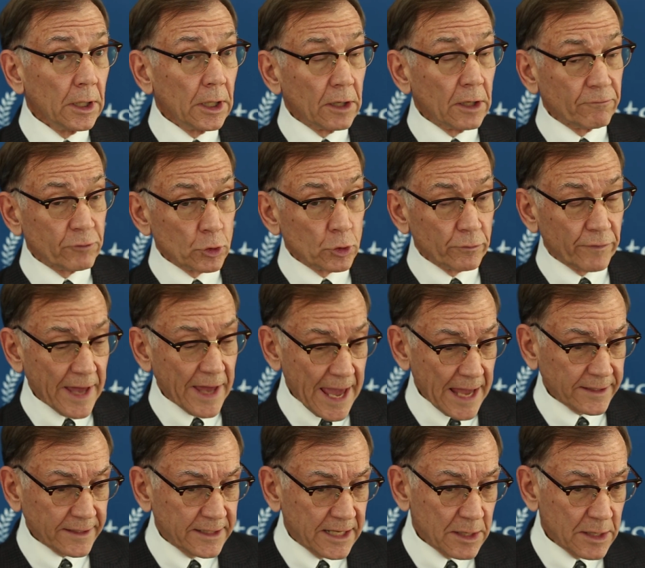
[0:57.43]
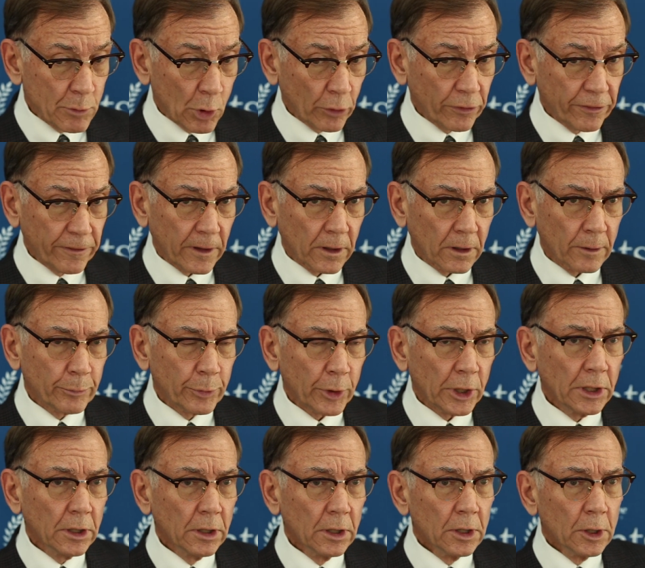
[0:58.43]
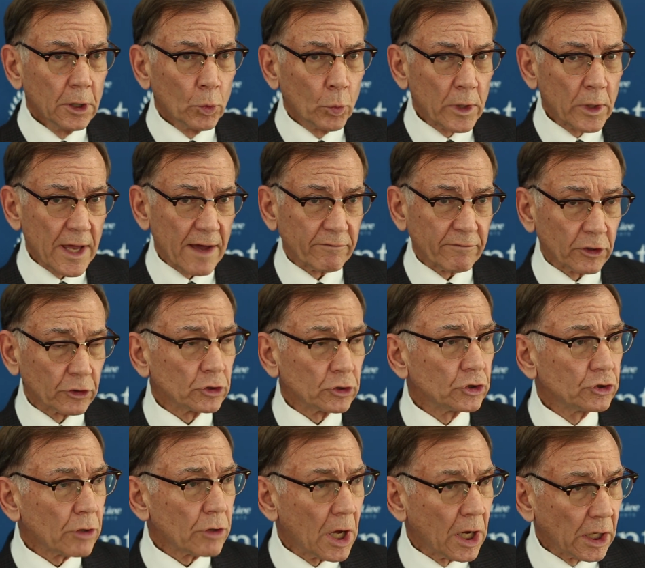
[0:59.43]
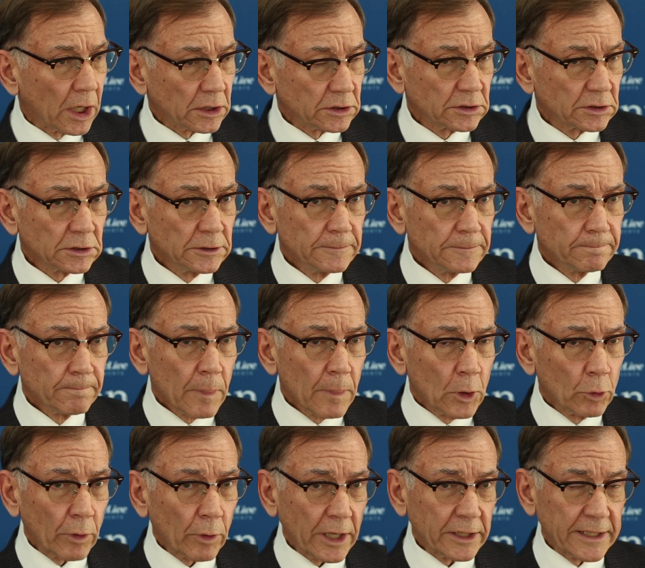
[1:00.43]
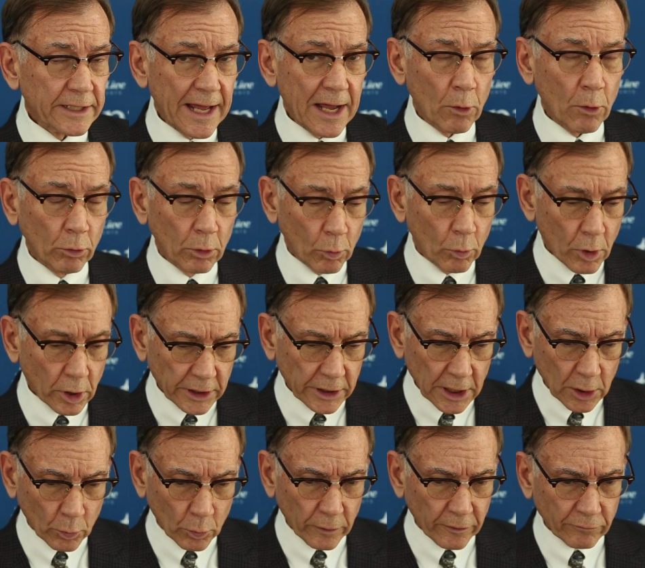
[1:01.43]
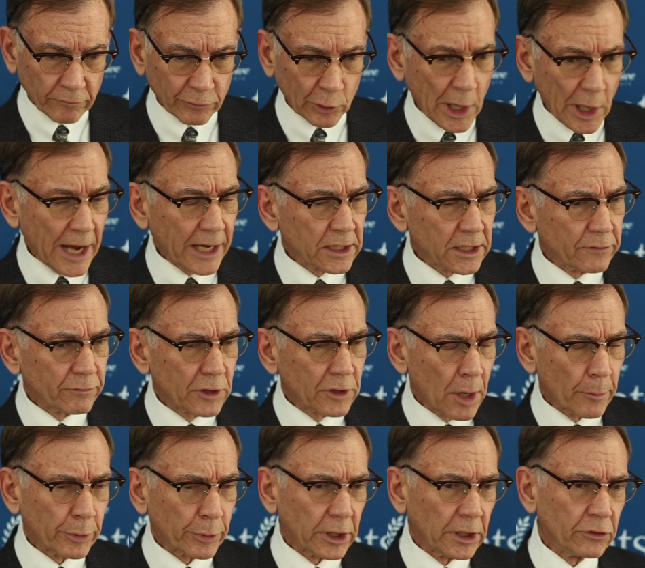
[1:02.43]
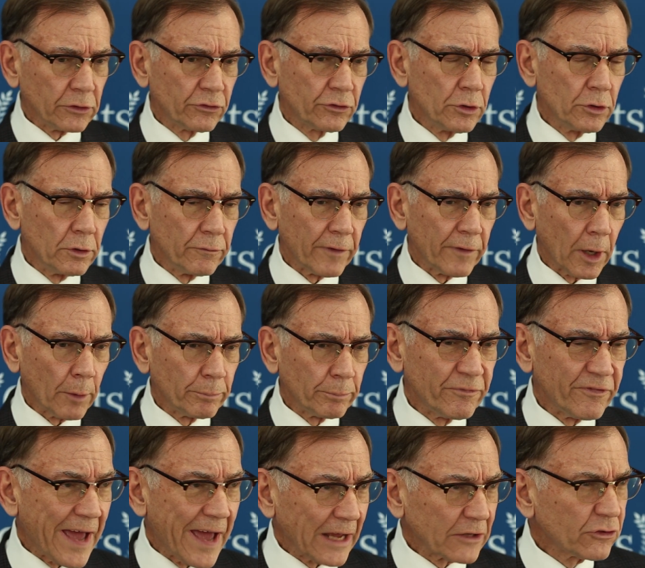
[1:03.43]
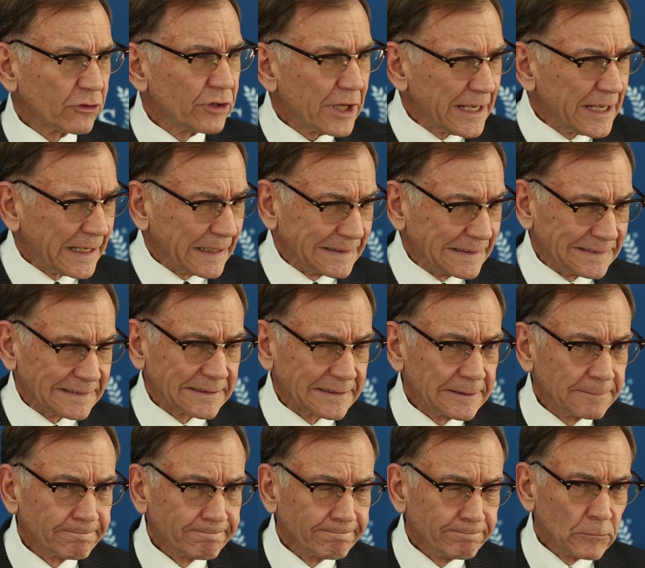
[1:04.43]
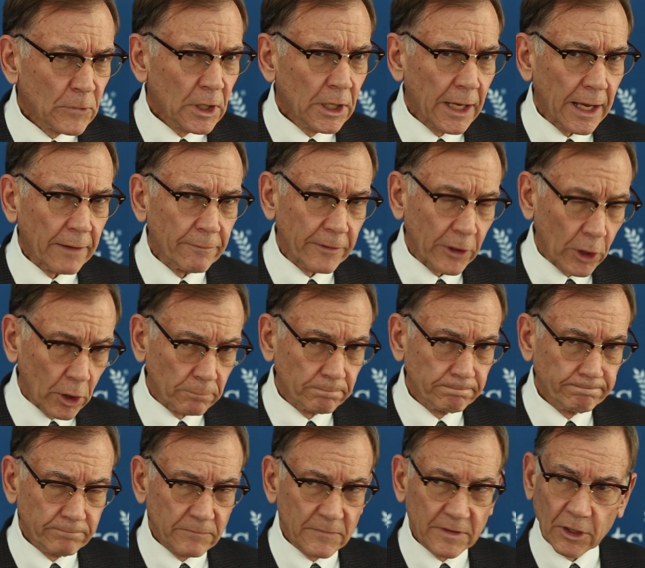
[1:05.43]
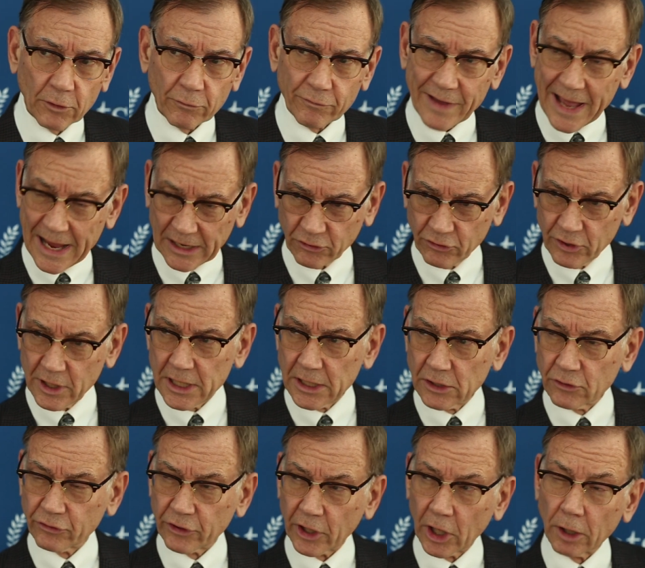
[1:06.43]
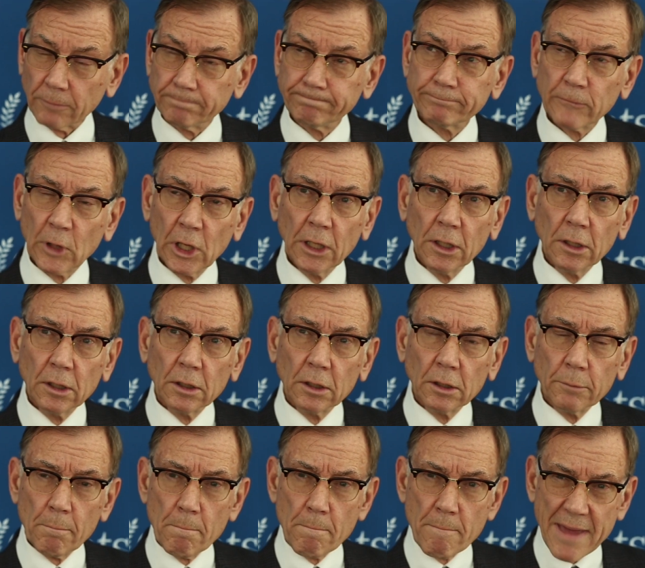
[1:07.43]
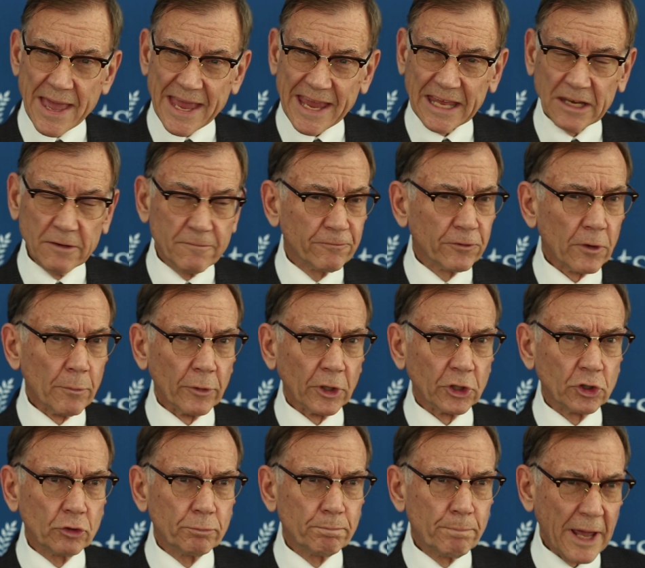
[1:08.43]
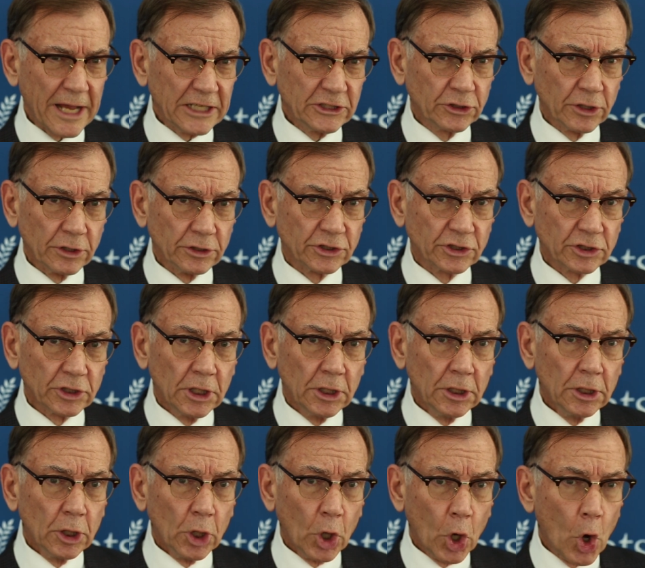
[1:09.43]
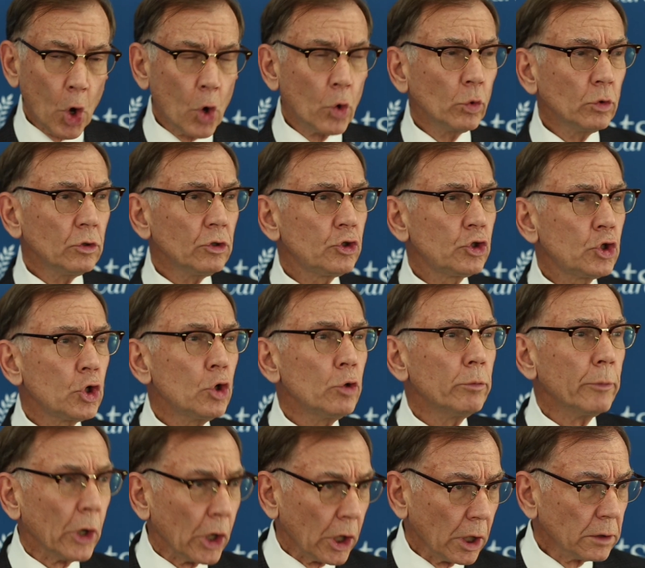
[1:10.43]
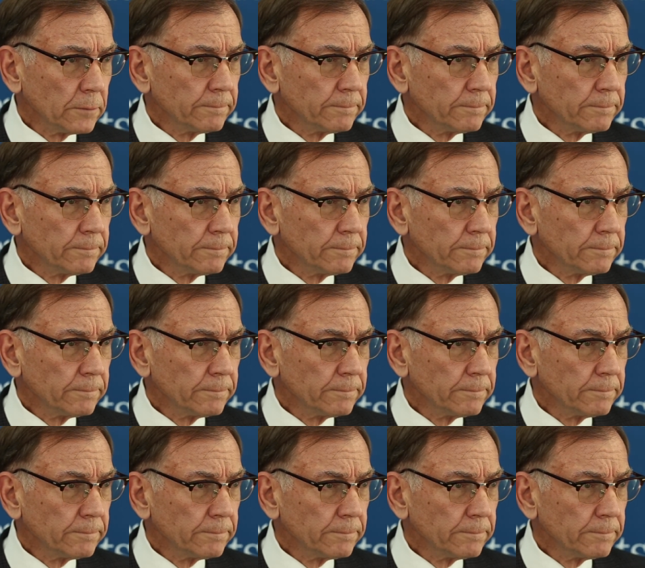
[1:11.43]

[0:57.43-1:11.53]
If you've had chemotherapy, we have other drugs. Right now, we're working with a variety of companies to develop vaccines, and they're vaccines that are made from the patient's own tumor.